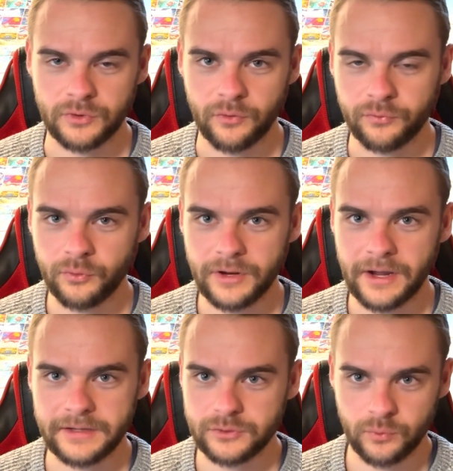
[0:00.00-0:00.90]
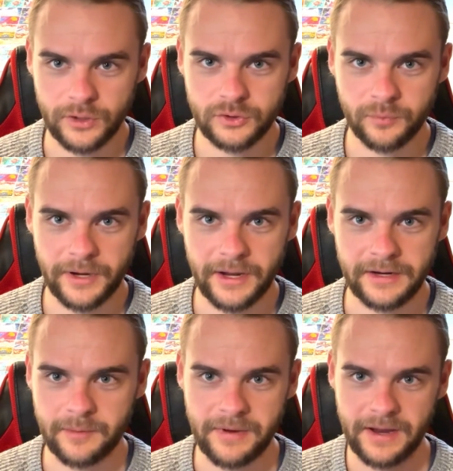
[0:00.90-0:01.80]
go through cards you want to buy
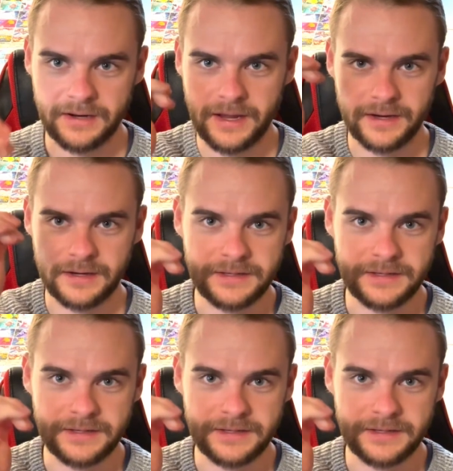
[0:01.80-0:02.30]
and then make like